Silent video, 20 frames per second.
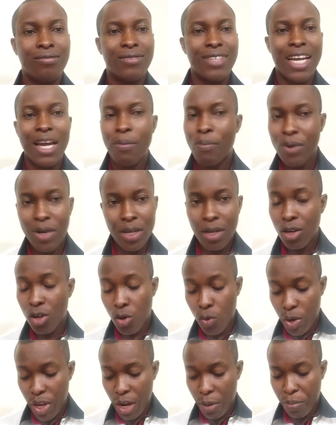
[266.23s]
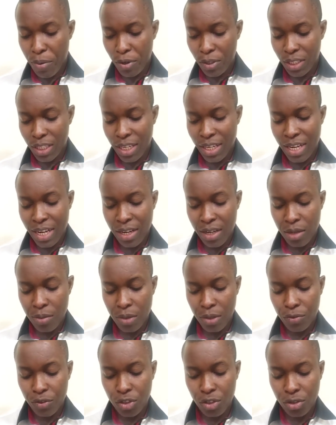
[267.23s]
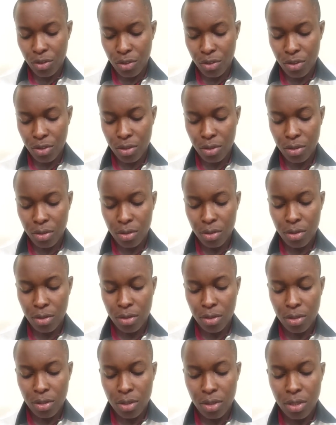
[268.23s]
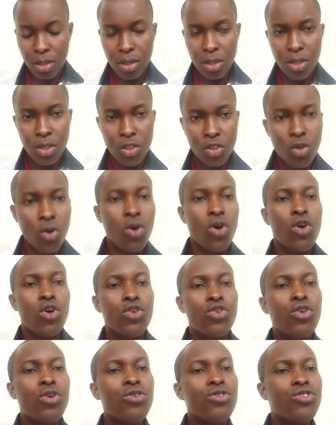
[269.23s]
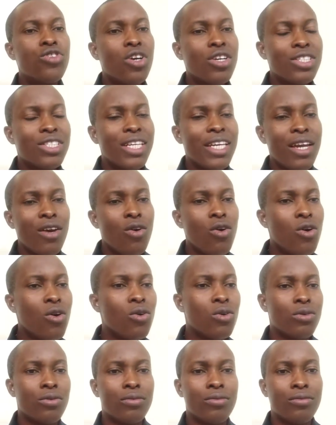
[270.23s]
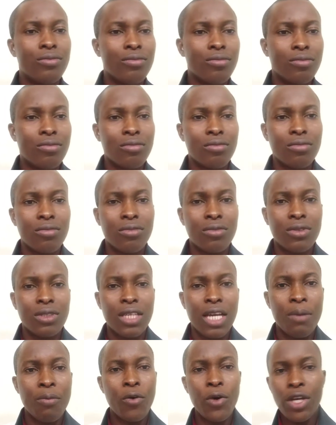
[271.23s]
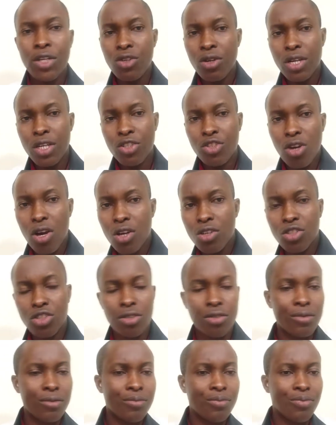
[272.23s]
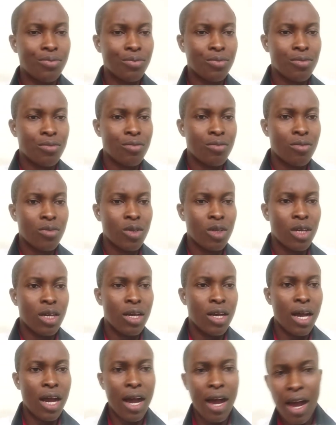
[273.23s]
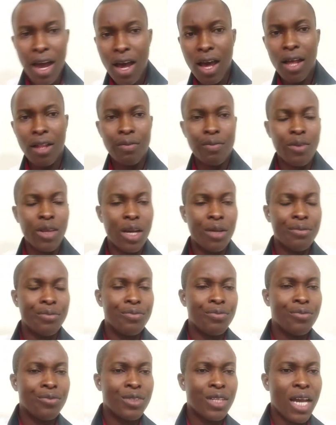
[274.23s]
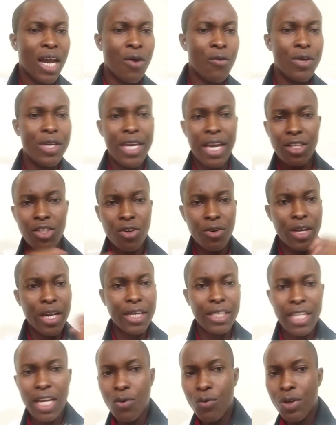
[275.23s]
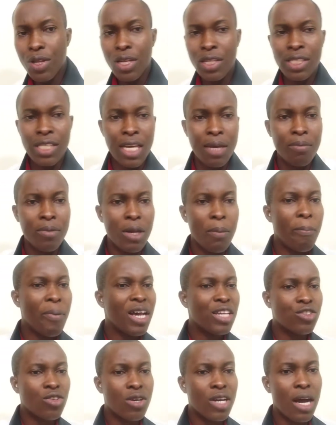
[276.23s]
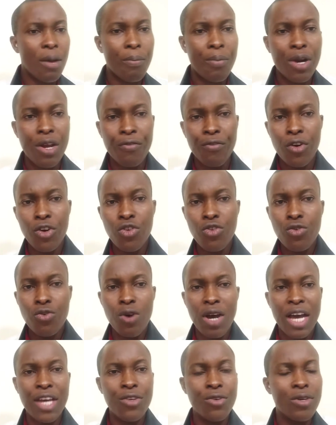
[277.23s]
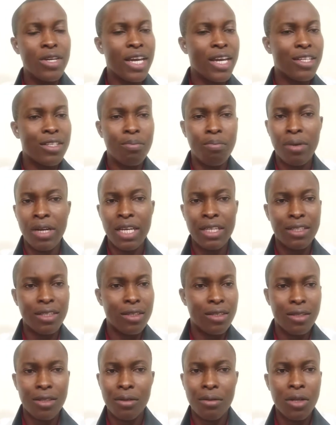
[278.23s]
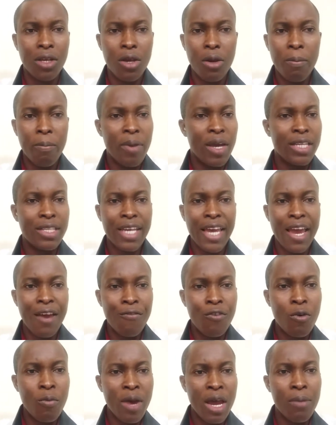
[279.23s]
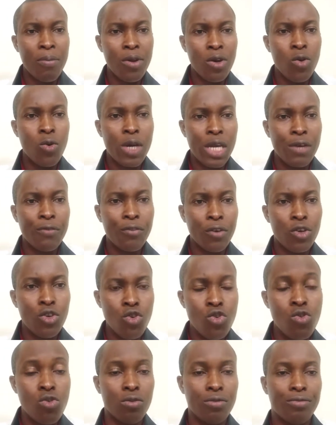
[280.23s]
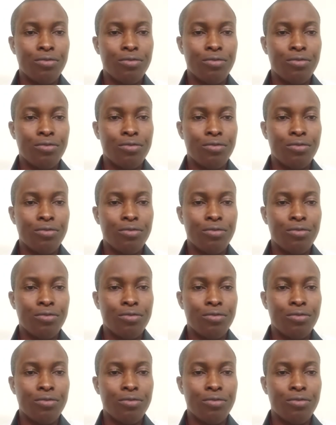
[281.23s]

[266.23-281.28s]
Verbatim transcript: I pray the Lord will help us in the name of Jesus. So don't just say, oh, I'm going to the church. Ah, I will get connected with his name. The pastor can pray for you and you get blessings. But heaven might be looking for you.